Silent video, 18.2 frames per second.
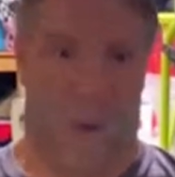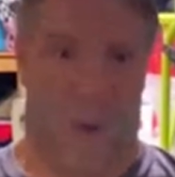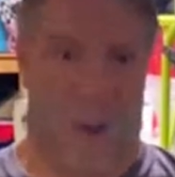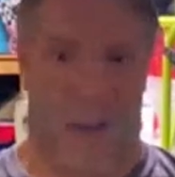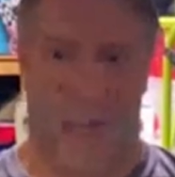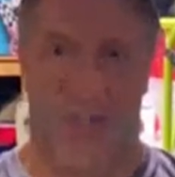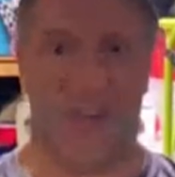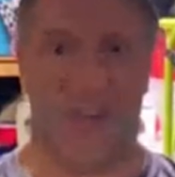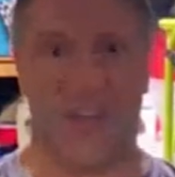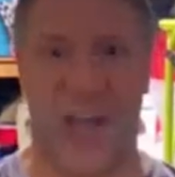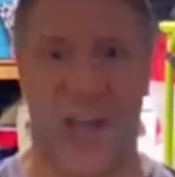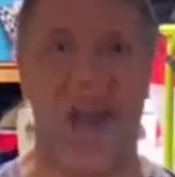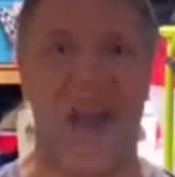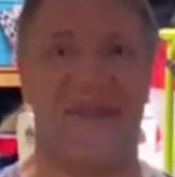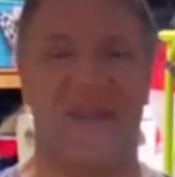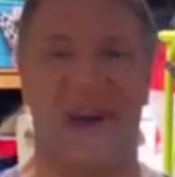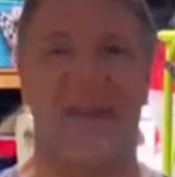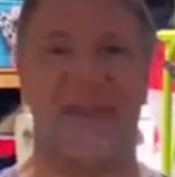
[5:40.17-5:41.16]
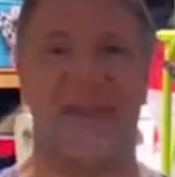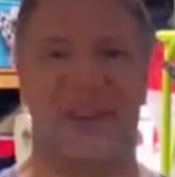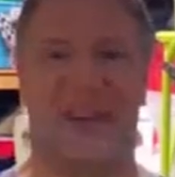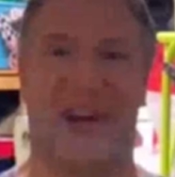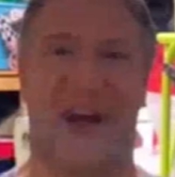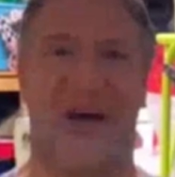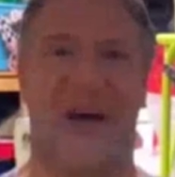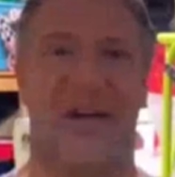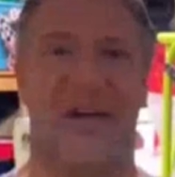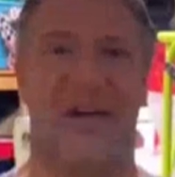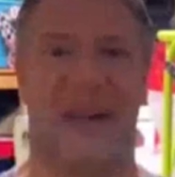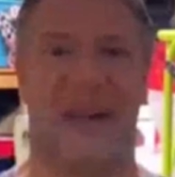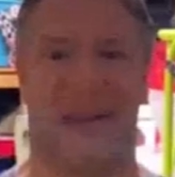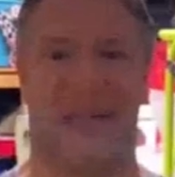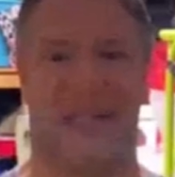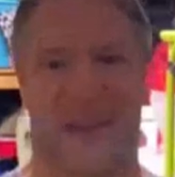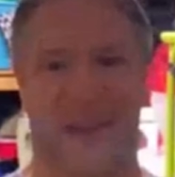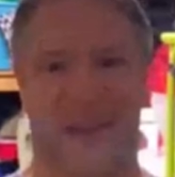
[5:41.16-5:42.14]
An inch and a half off the ground
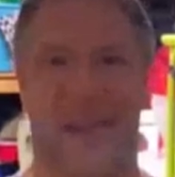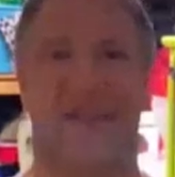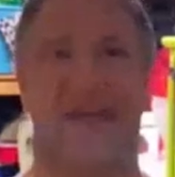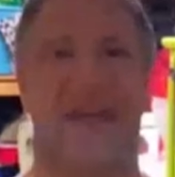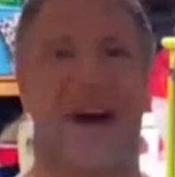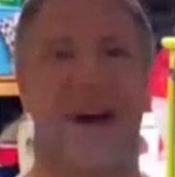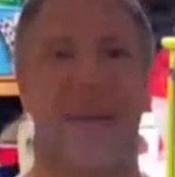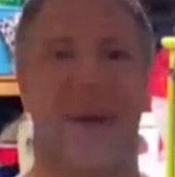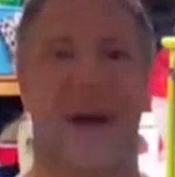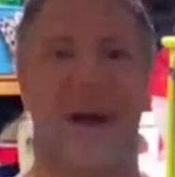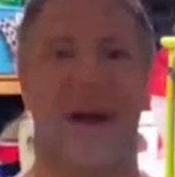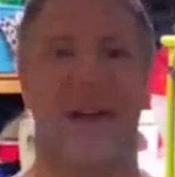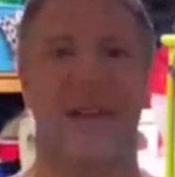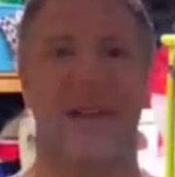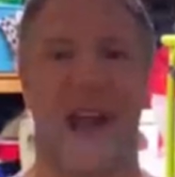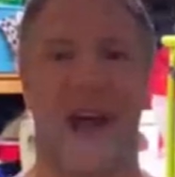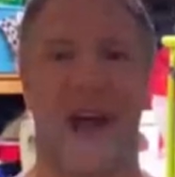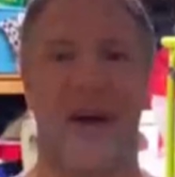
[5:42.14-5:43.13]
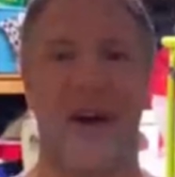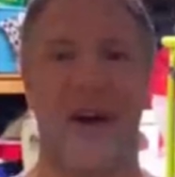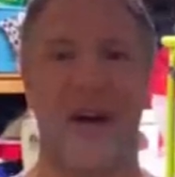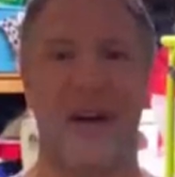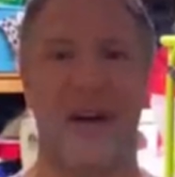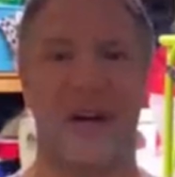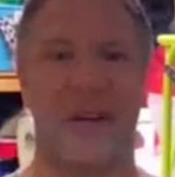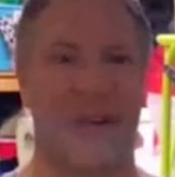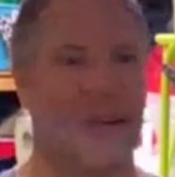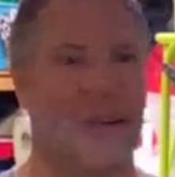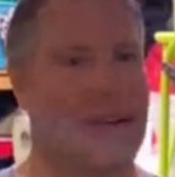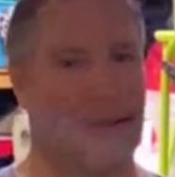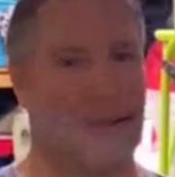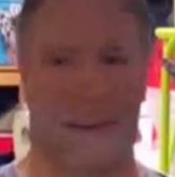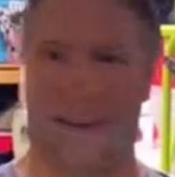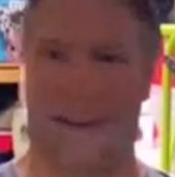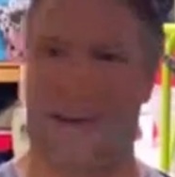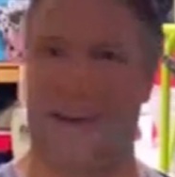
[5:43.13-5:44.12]
at 75 miles an hour,
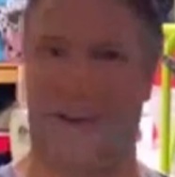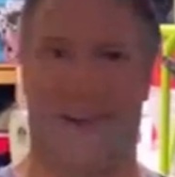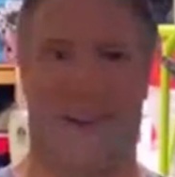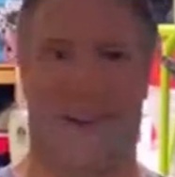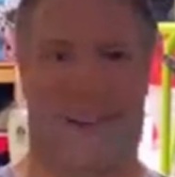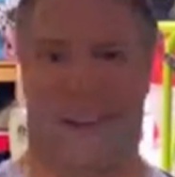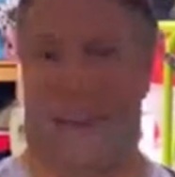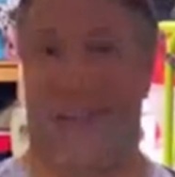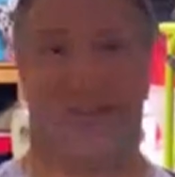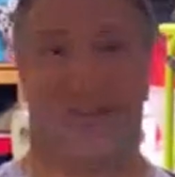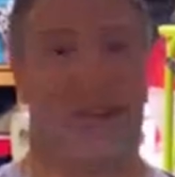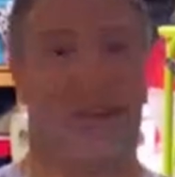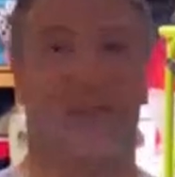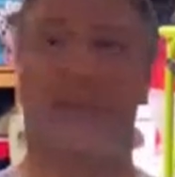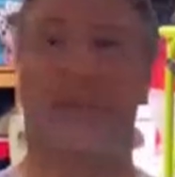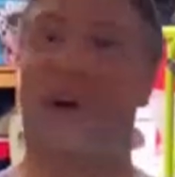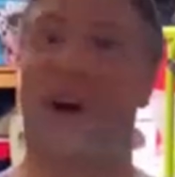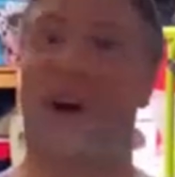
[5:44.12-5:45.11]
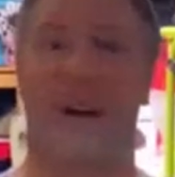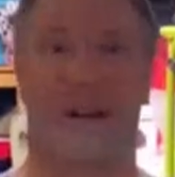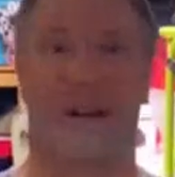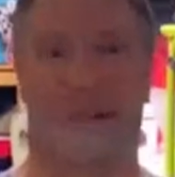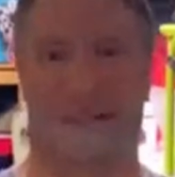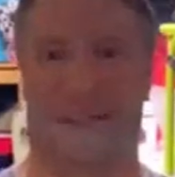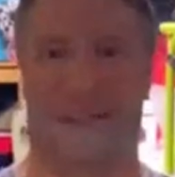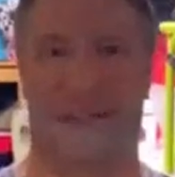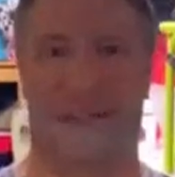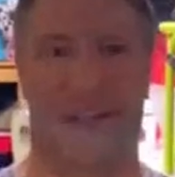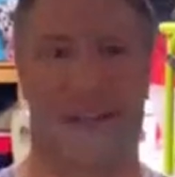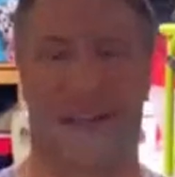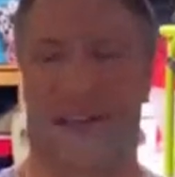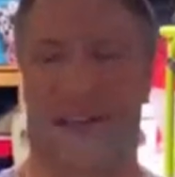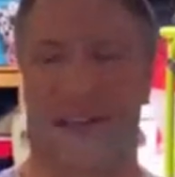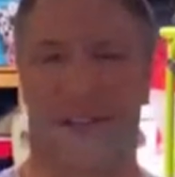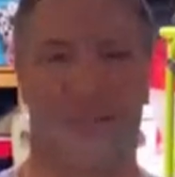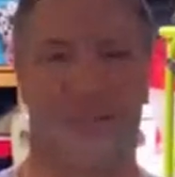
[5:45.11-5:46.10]
that's a thrill. Like,
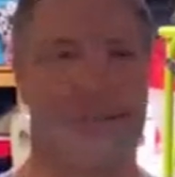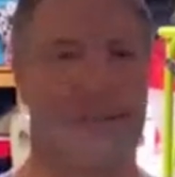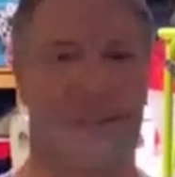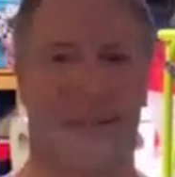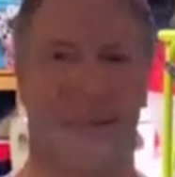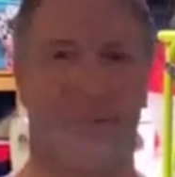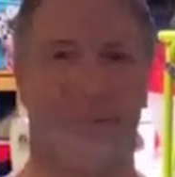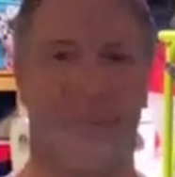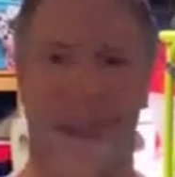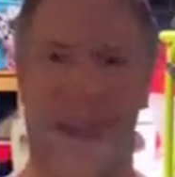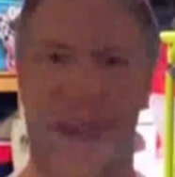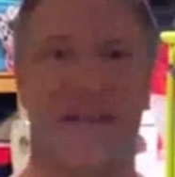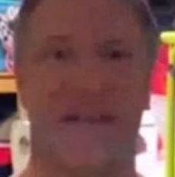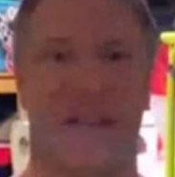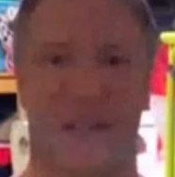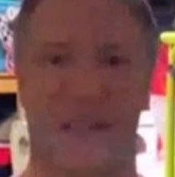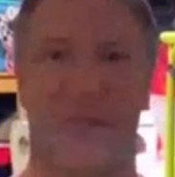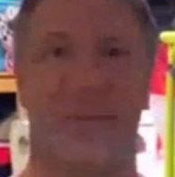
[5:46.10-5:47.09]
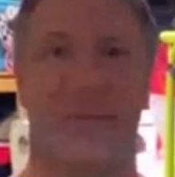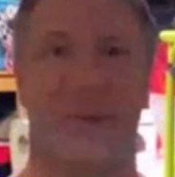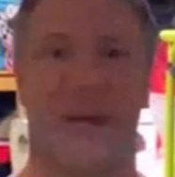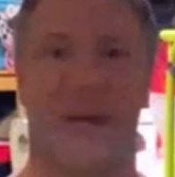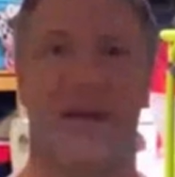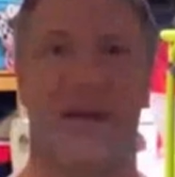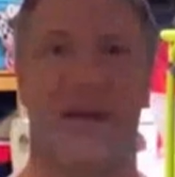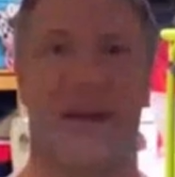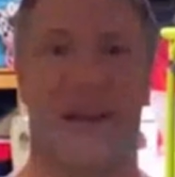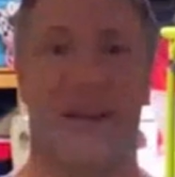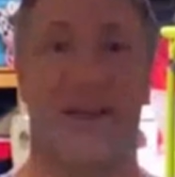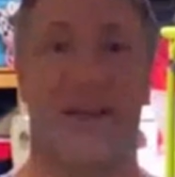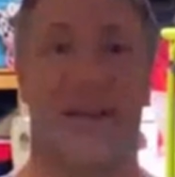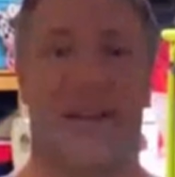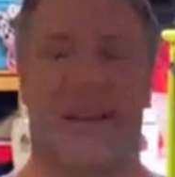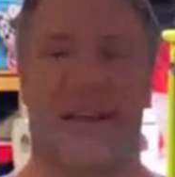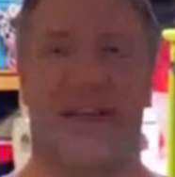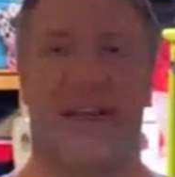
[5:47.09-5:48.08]
it's amazing, the speed. And
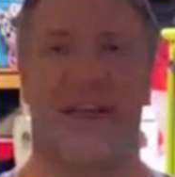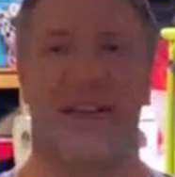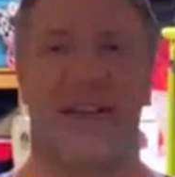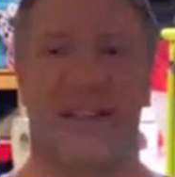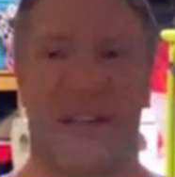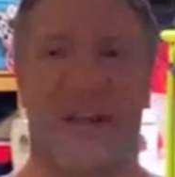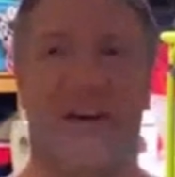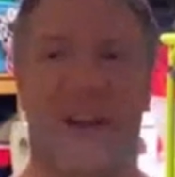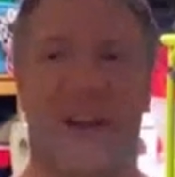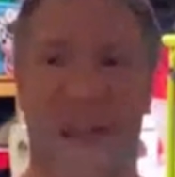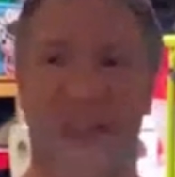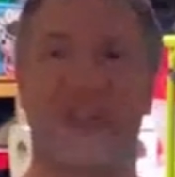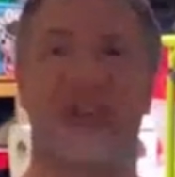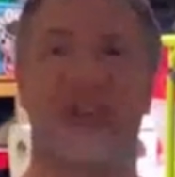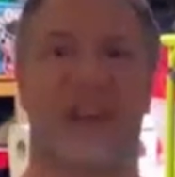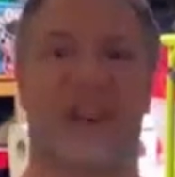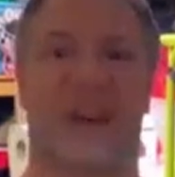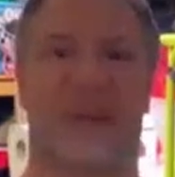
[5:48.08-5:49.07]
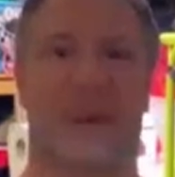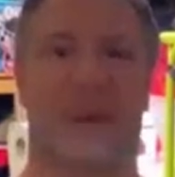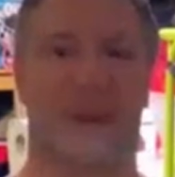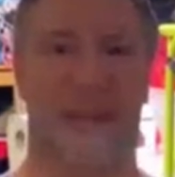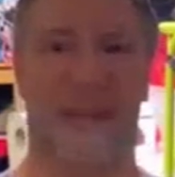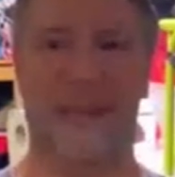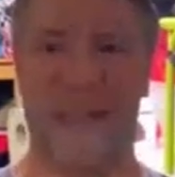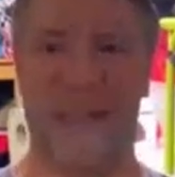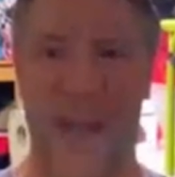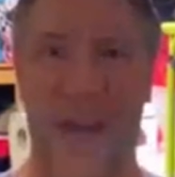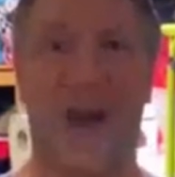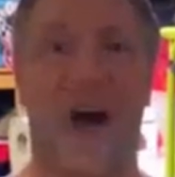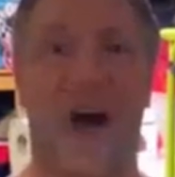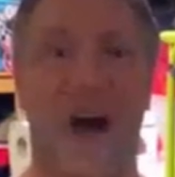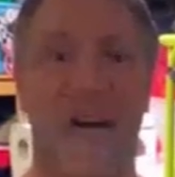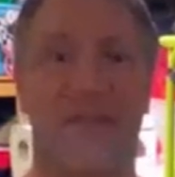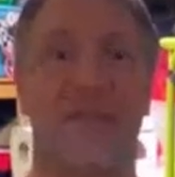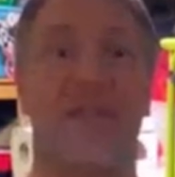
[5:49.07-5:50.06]
the acceleration, when they take
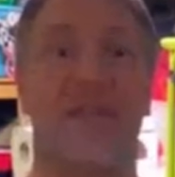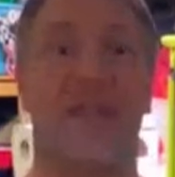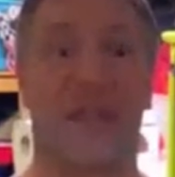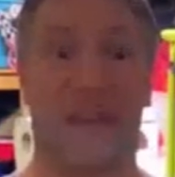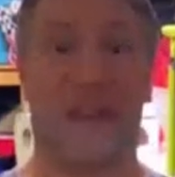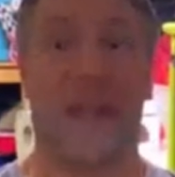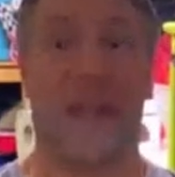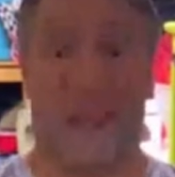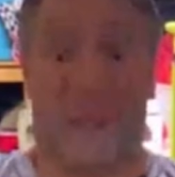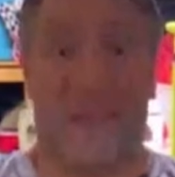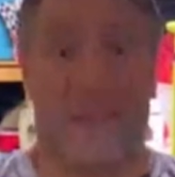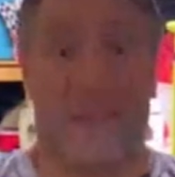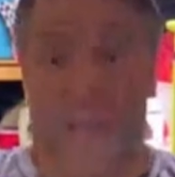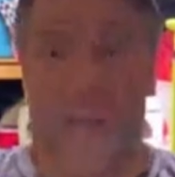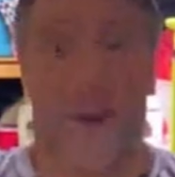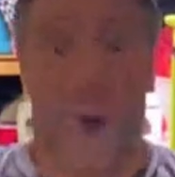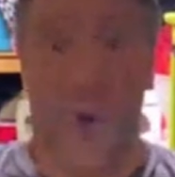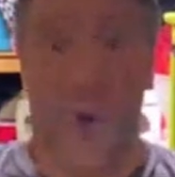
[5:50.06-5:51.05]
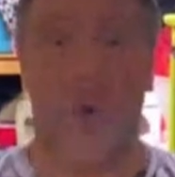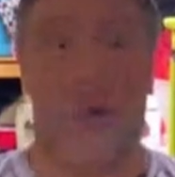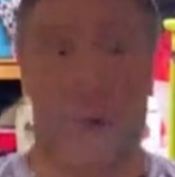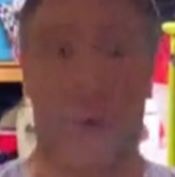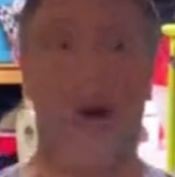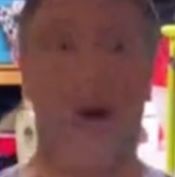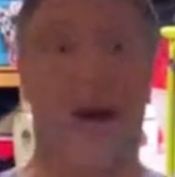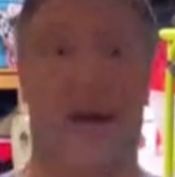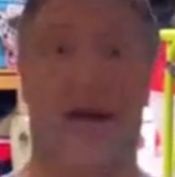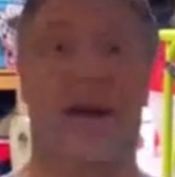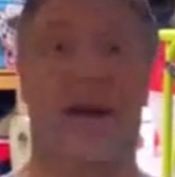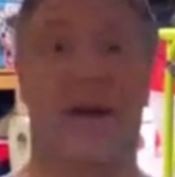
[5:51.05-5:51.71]
off, they go quick.